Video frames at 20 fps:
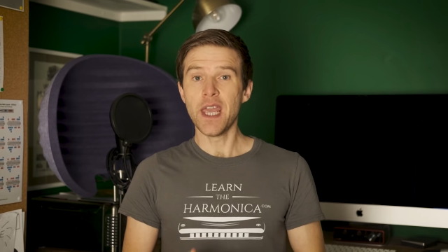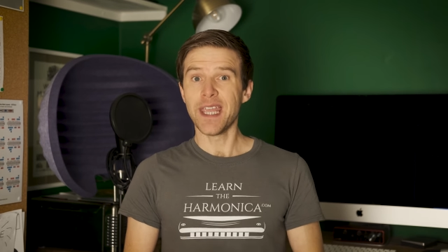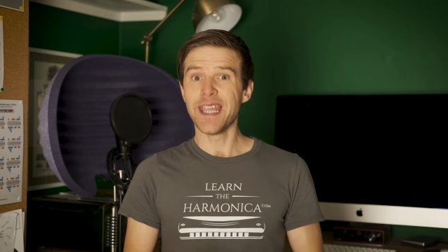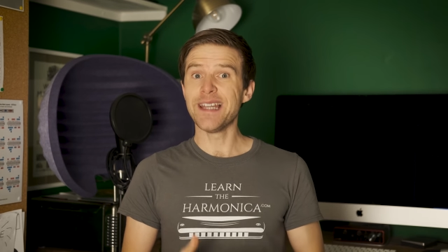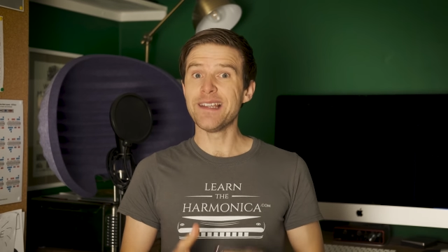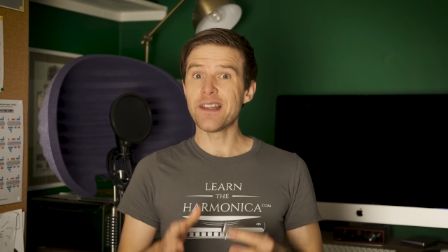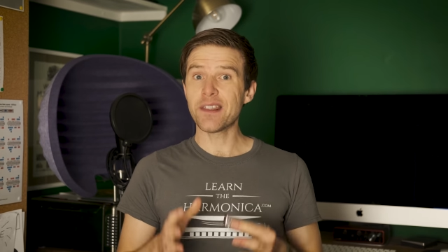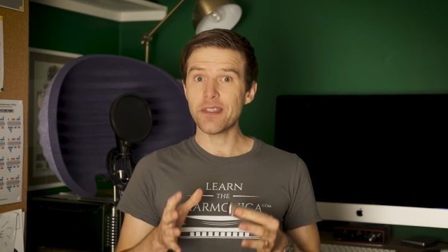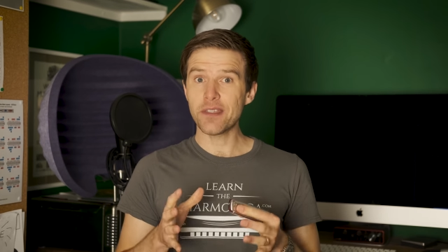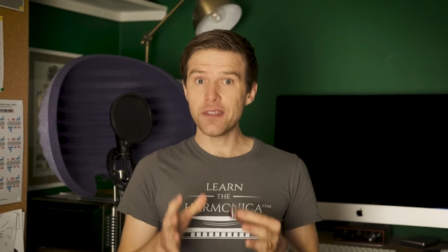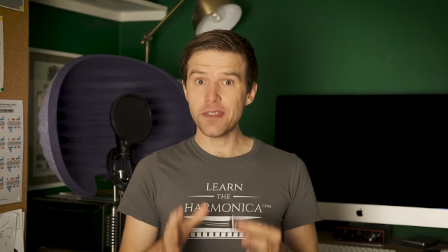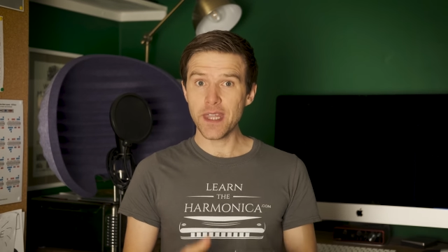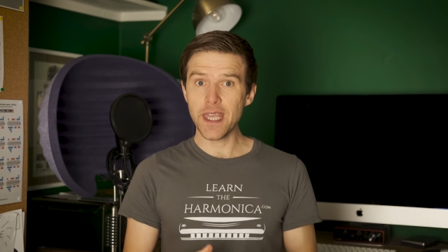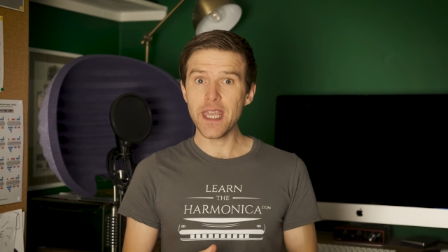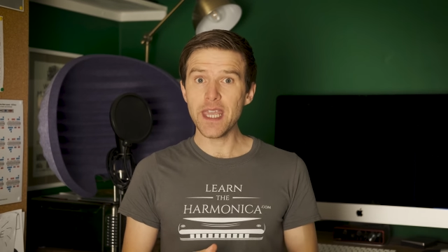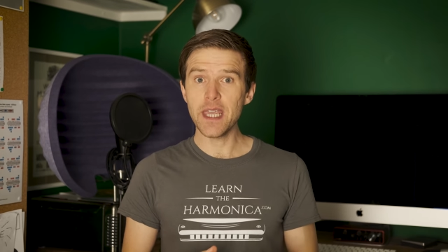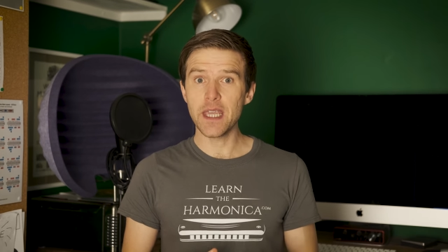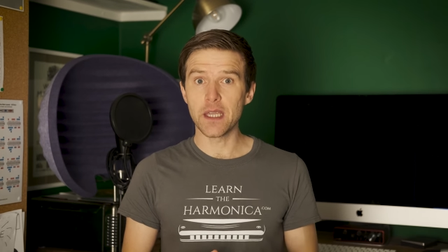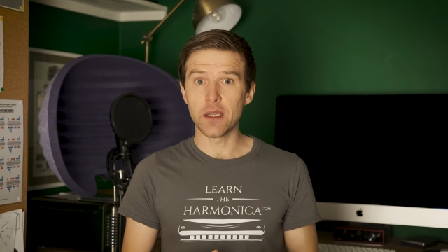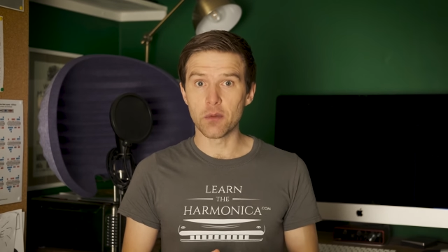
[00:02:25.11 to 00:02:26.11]
In
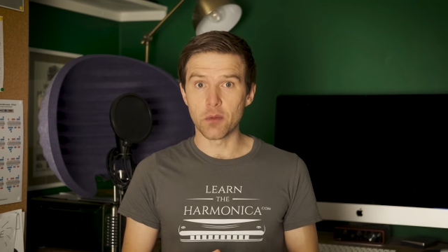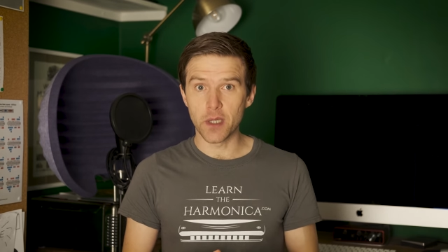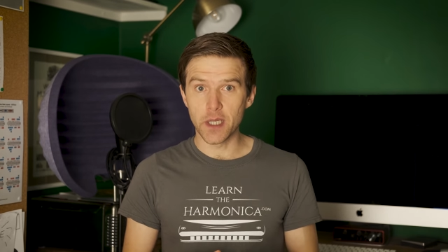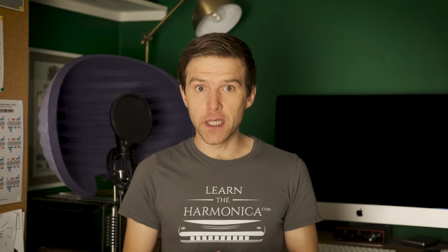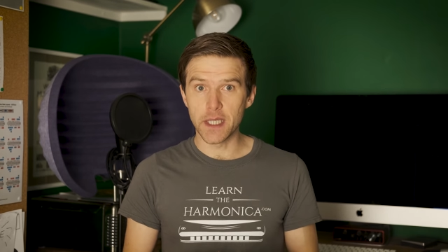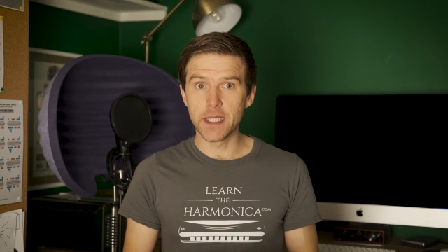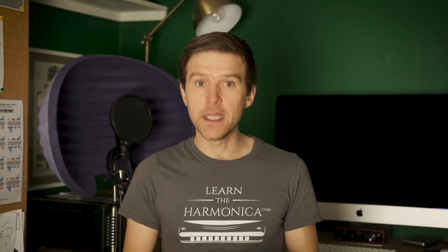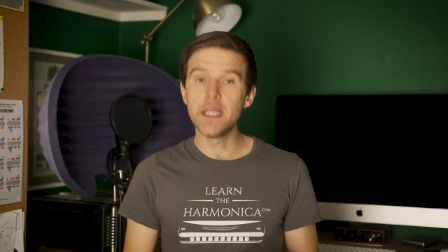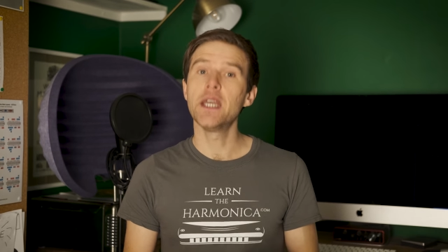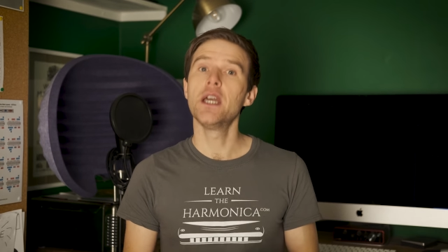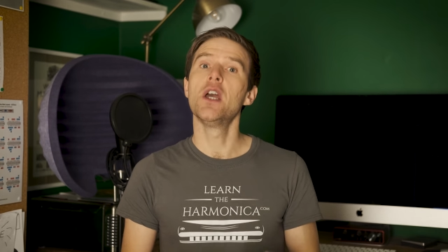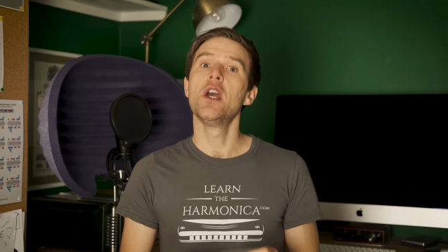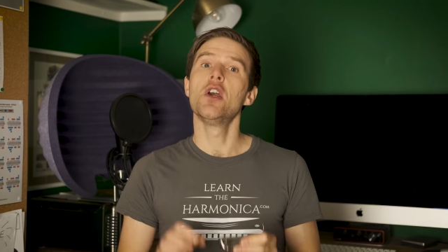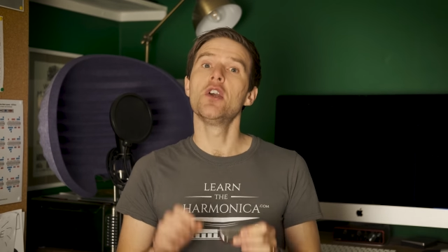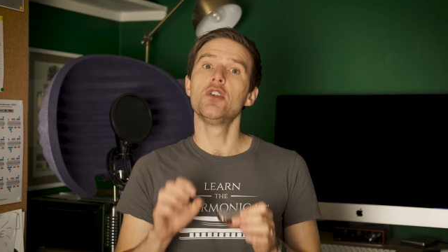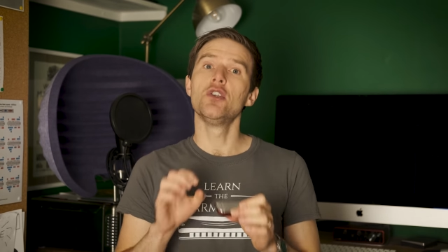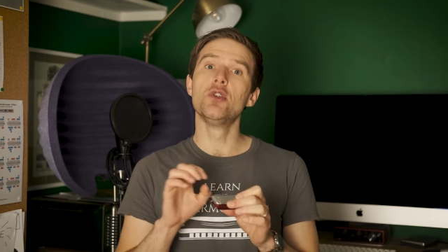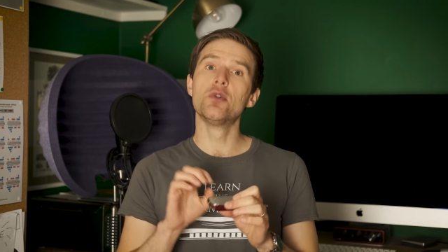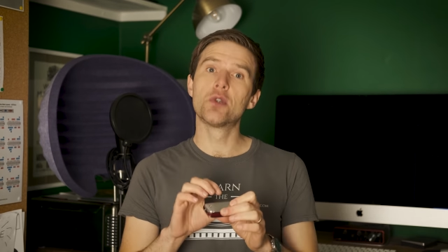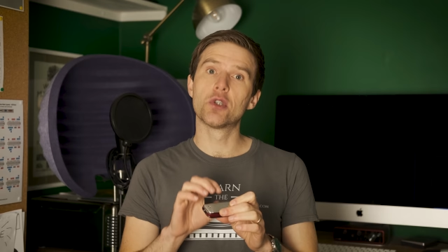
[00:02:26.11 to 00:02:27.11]
theory,
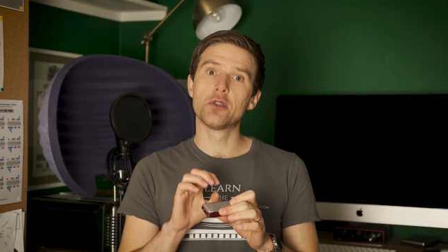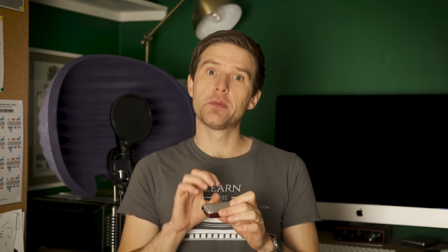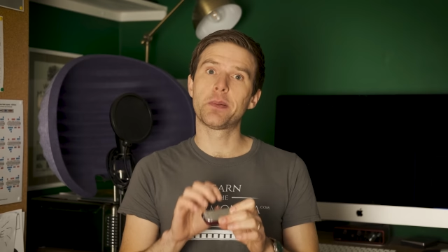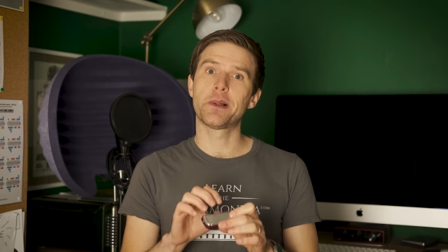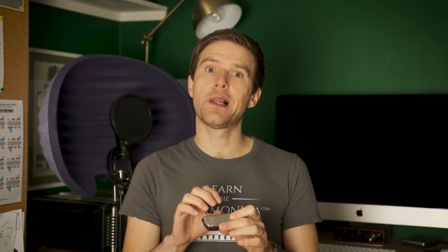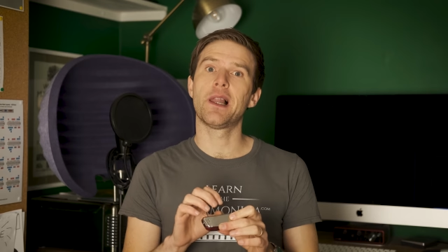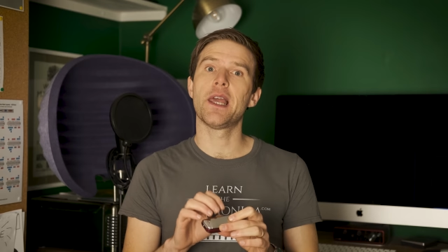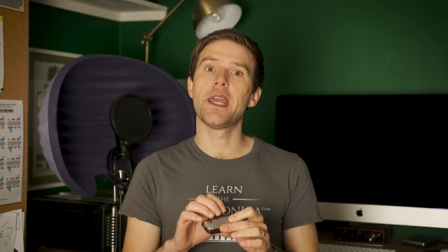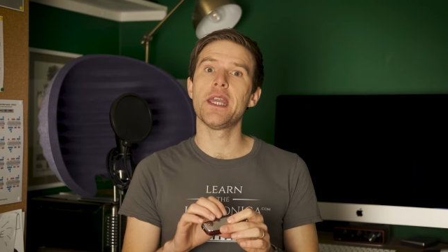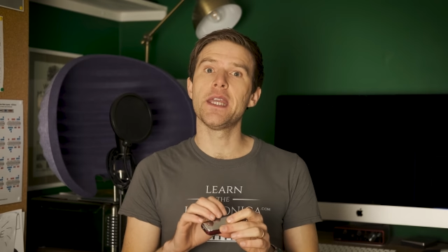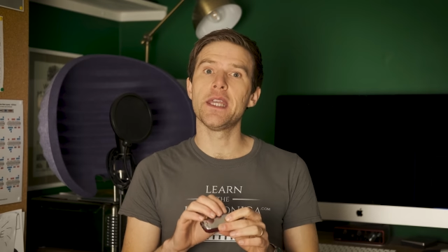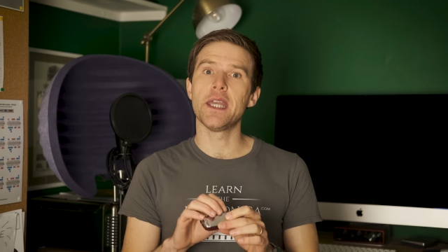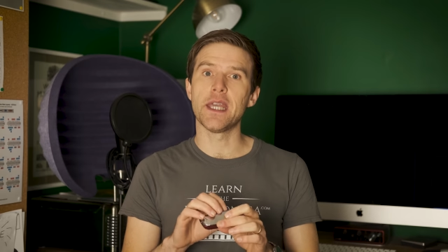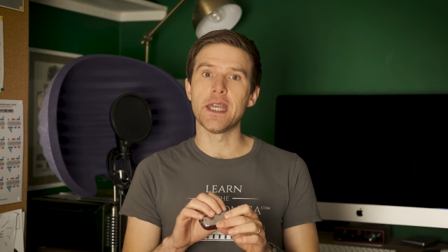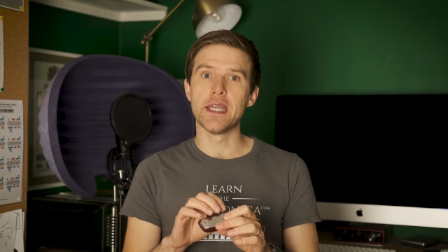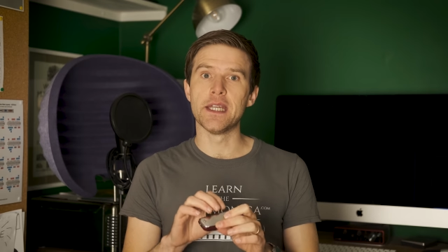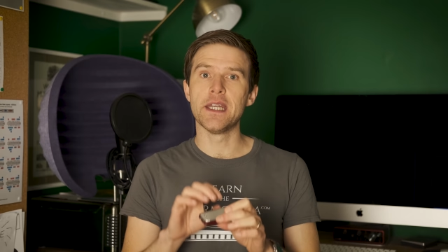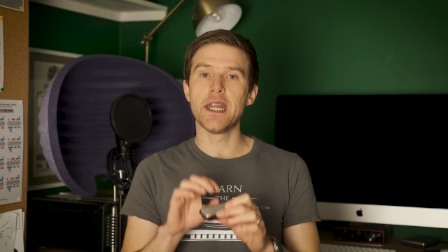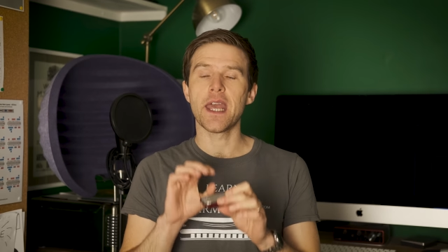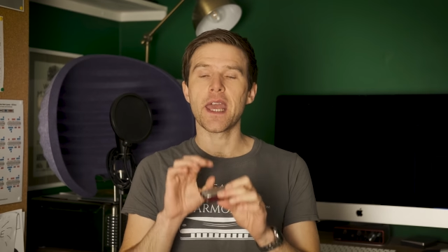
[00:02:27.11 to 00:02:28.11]
you could play
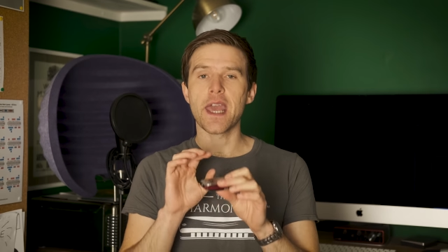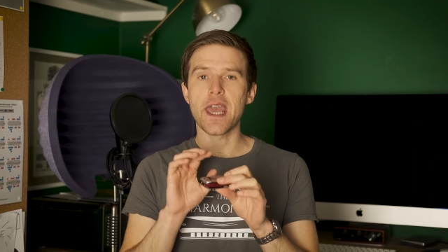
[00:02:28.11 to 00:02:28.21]
in